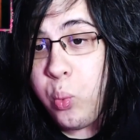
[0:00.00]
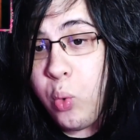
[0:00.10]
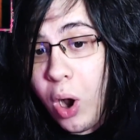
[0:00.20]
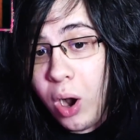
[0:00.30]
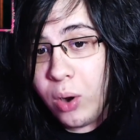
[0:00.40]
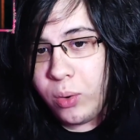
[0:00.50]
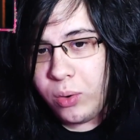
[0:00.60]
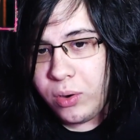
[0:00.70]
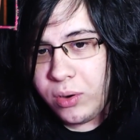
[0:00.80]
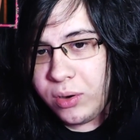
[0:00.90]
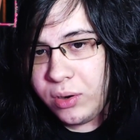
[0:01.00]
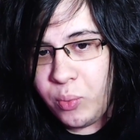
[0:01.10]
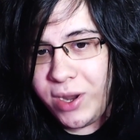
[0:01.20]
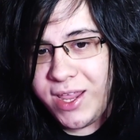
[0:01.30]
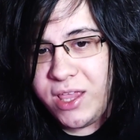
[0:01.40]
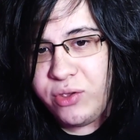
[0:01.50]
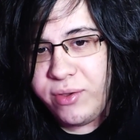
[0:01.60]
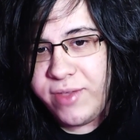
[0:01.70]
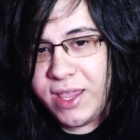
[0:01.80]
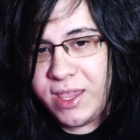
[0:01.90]
Whoa! What can
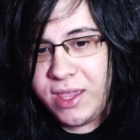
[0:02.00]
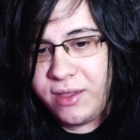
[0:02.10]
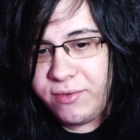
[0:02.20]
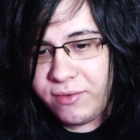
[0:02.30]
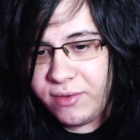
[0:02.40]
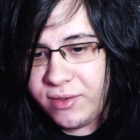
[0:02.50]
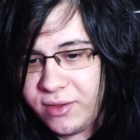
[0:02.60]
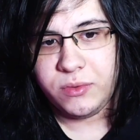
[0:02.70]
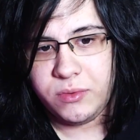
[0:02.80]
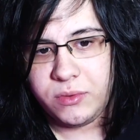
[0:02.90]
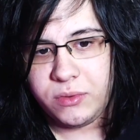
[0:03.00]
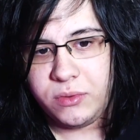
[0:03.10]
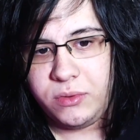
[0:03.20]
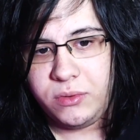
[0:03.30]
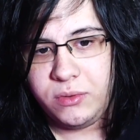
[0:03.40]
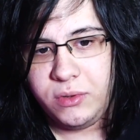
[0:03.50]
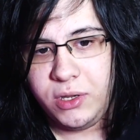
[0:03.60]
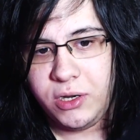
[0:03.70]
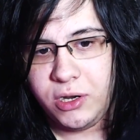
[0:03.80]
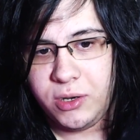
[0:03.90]
you even give?
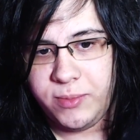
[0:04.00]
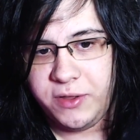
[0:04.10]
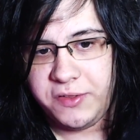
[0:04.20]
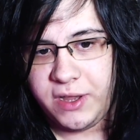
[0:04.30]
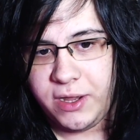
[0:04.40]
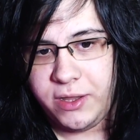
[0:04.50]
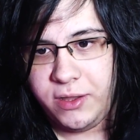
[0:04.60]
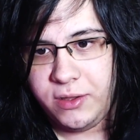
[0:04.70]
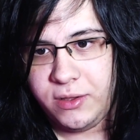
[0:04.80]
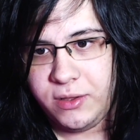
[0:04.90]
An ominous eye.